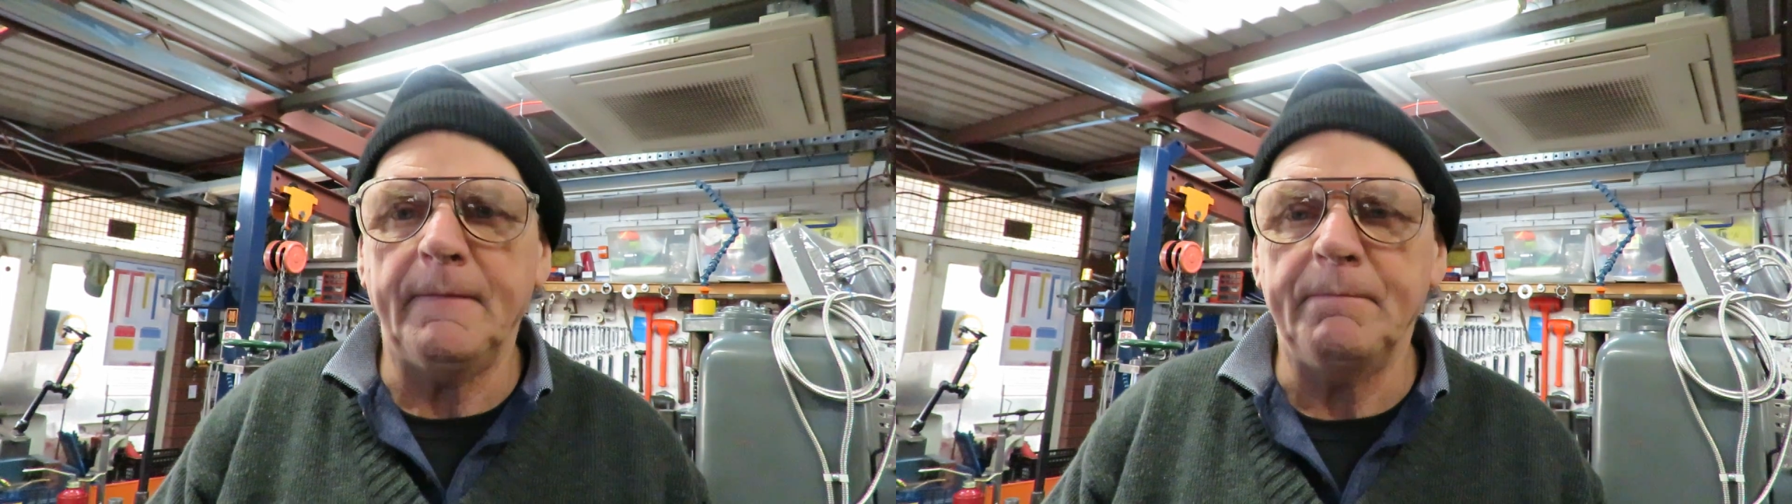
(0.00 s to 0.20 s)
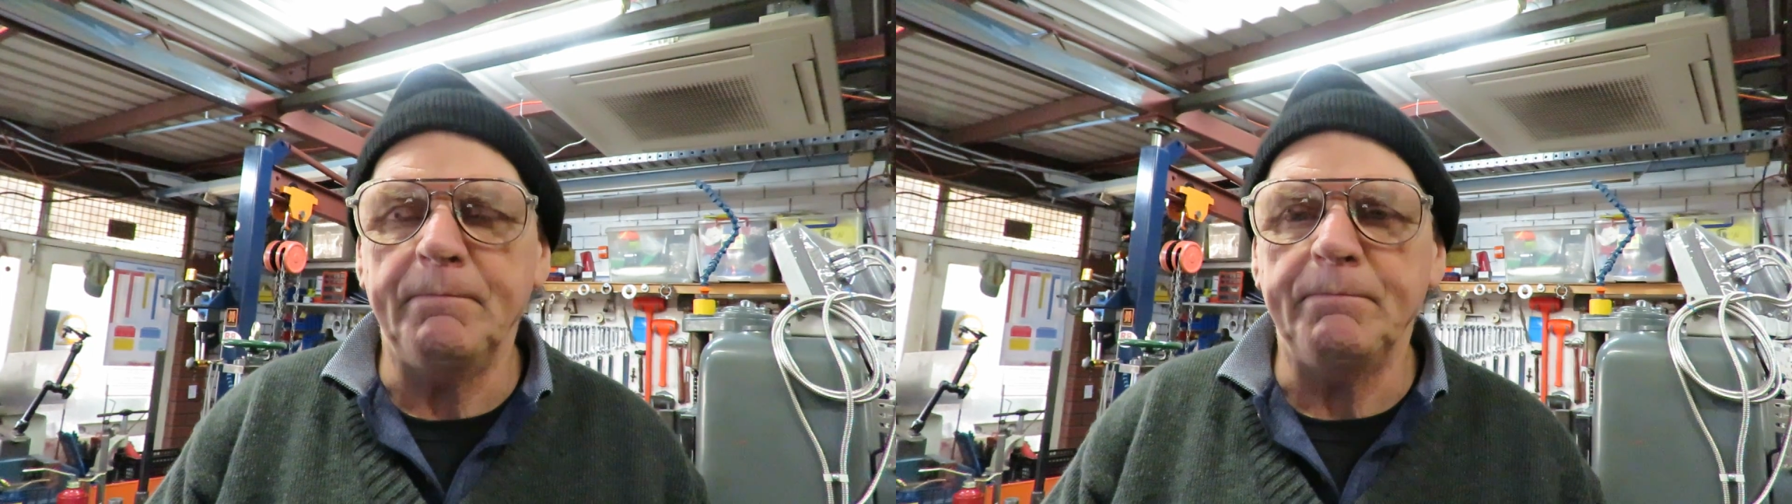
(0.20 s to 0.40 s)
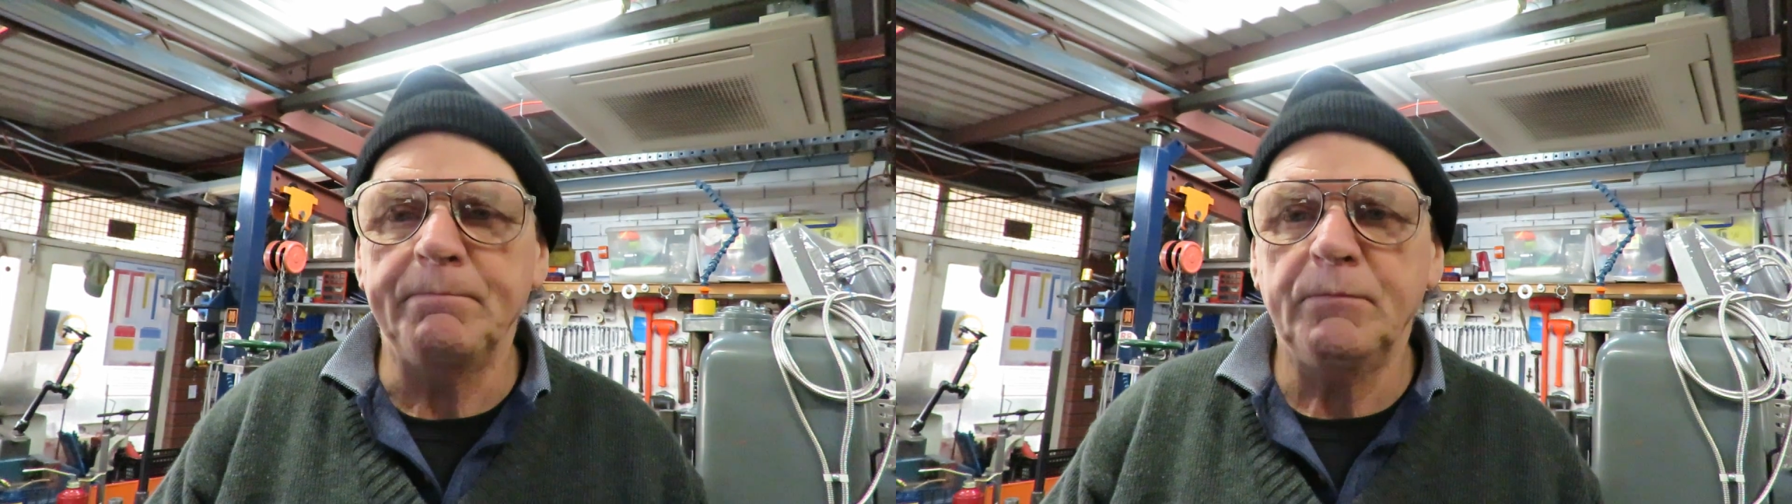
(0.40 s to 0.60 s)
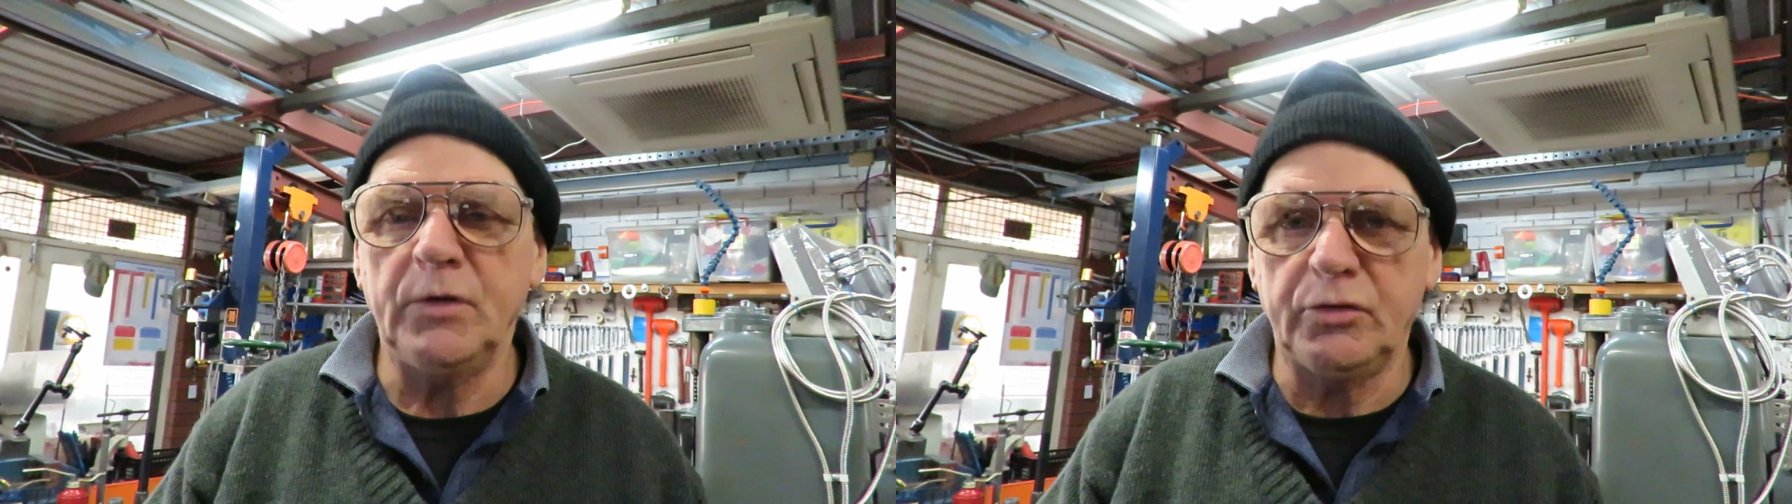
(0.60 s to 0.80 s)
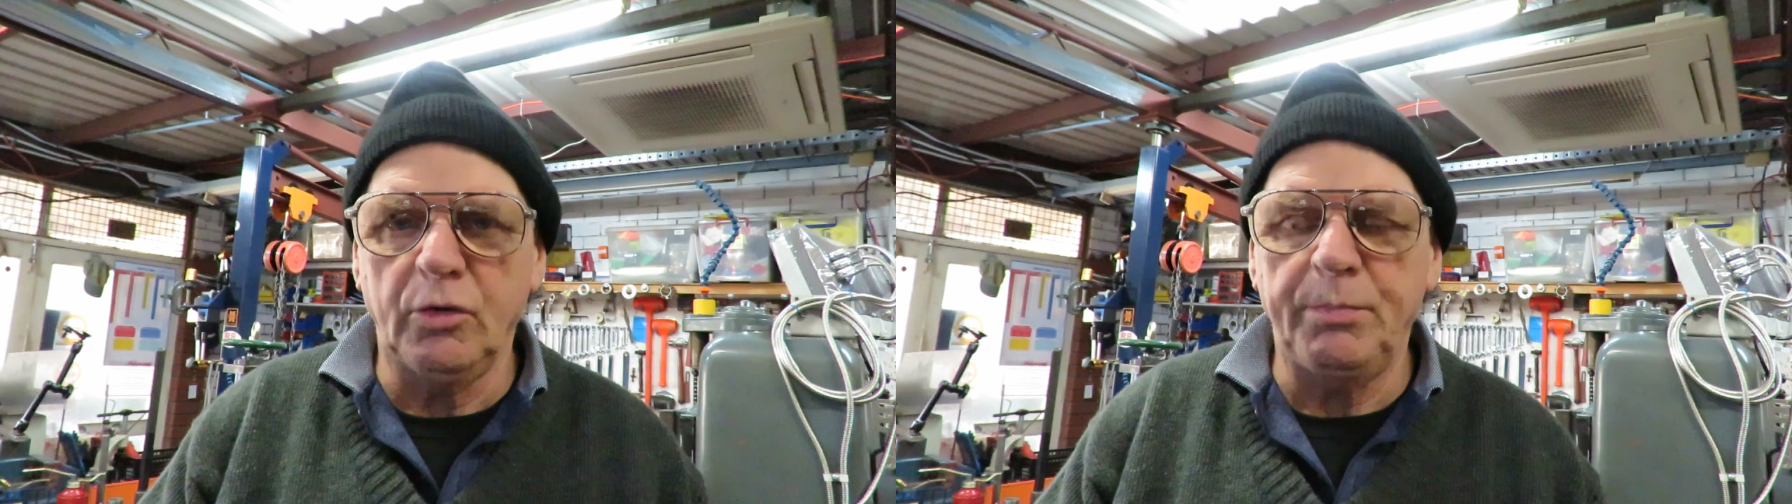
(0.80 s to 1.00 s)
um,
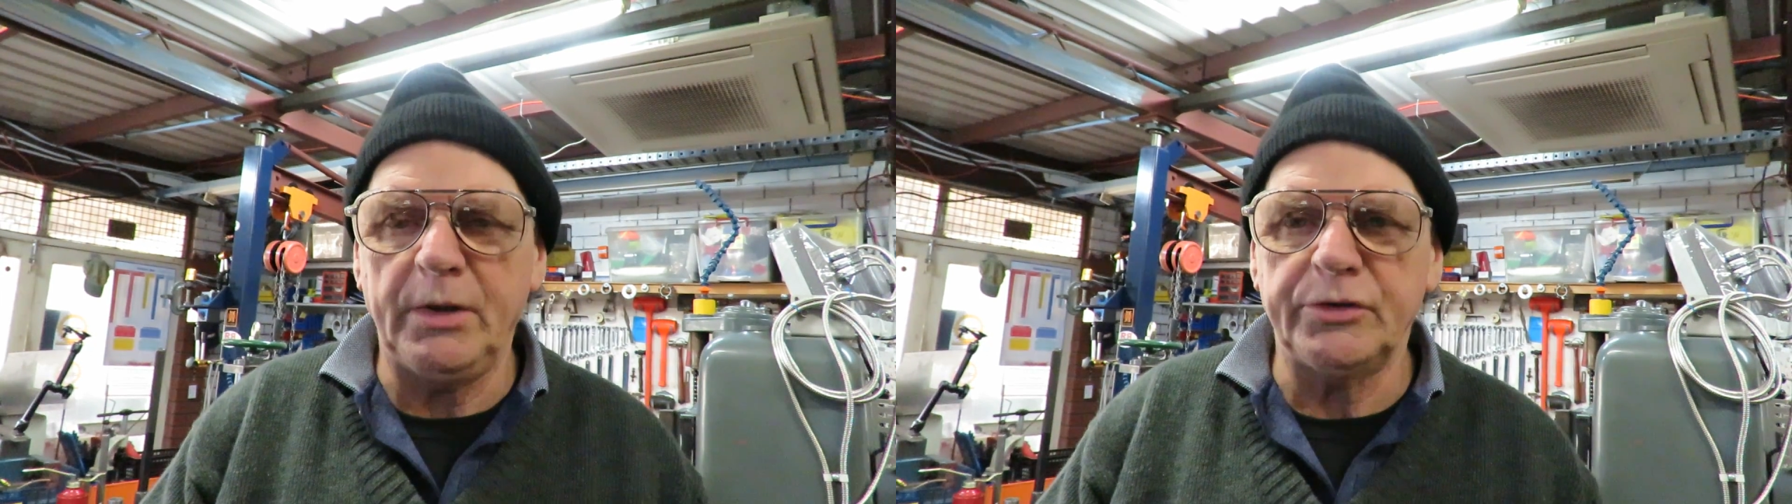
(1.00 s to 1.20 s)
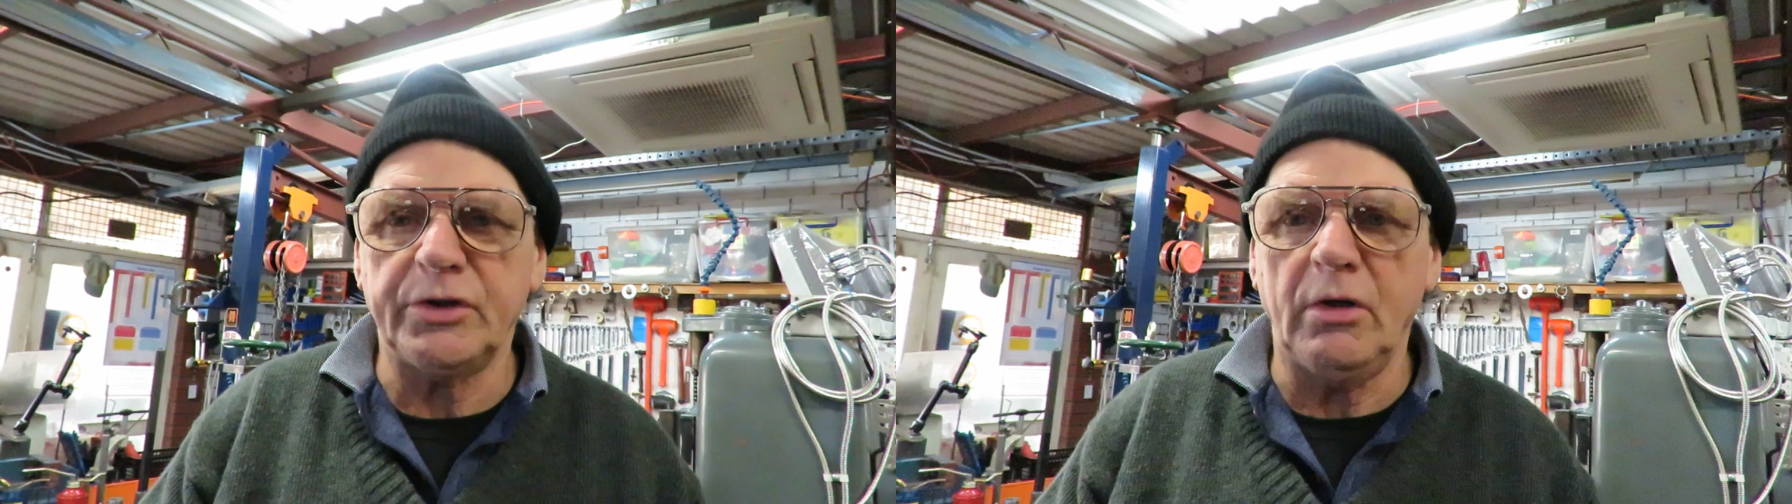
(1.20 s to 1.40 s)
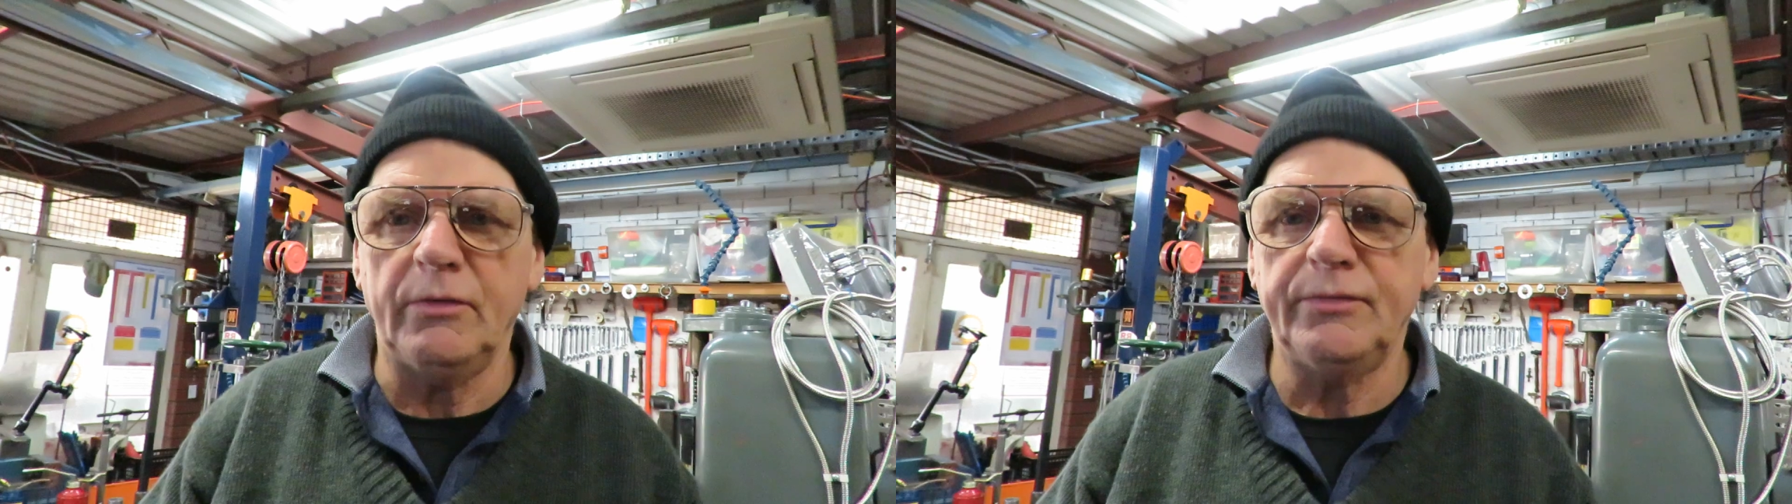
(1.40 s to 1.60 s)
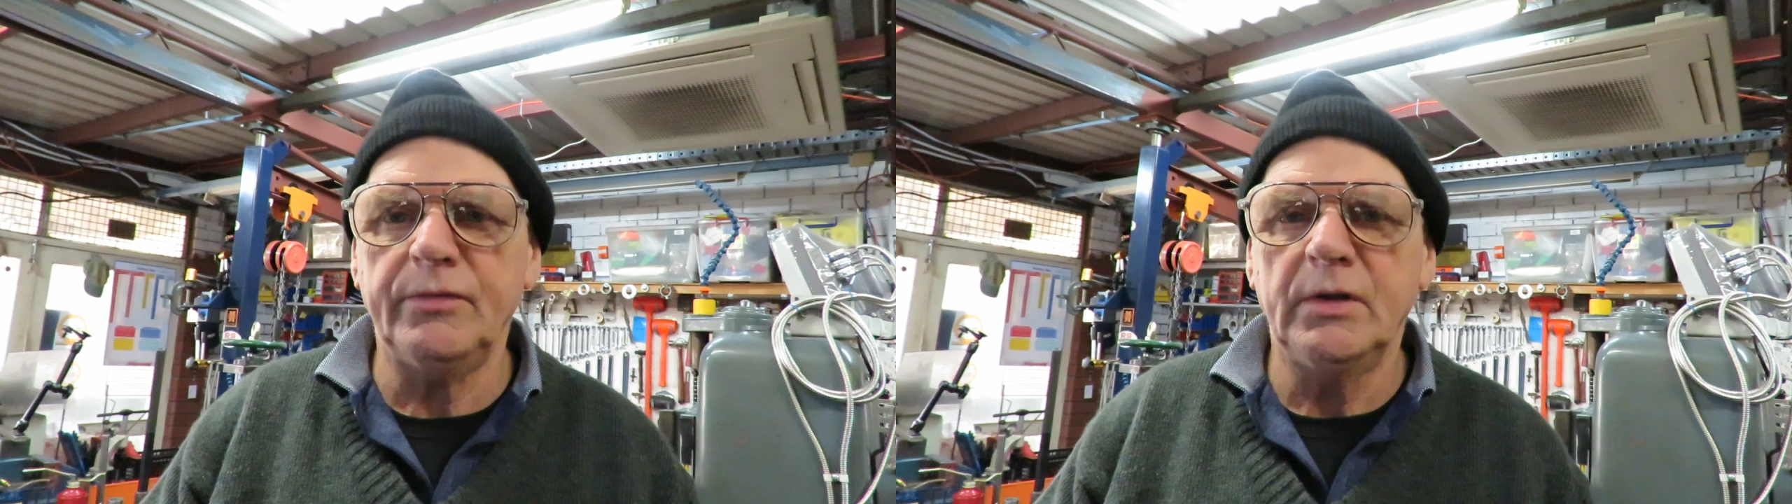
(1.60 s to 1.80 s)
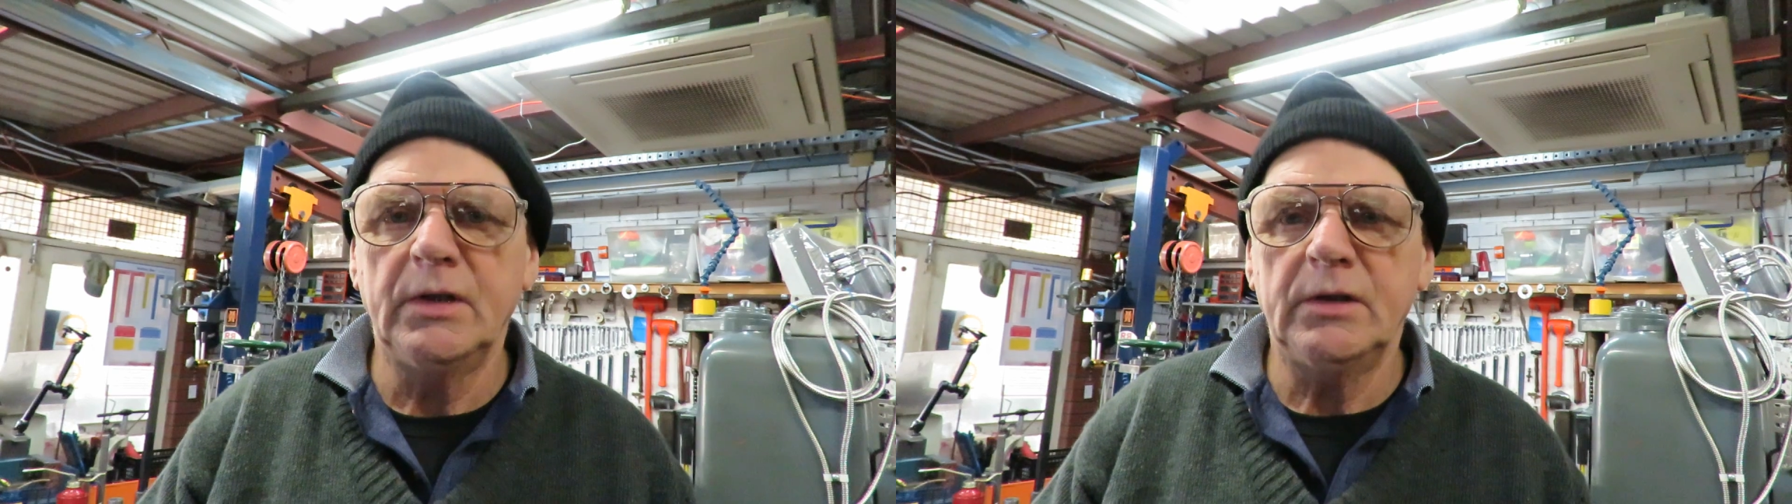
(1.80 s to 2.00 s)
the tool post off